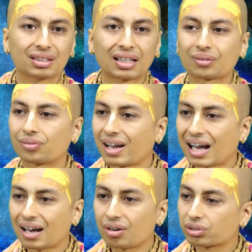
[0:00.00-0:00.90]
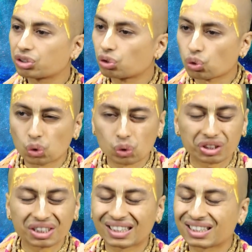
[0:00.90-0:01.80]
and flowers,
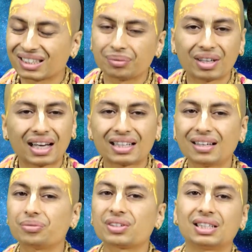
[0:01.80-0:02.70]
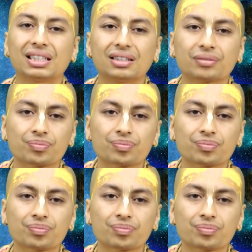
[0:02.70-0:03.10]
roots, stem and everything,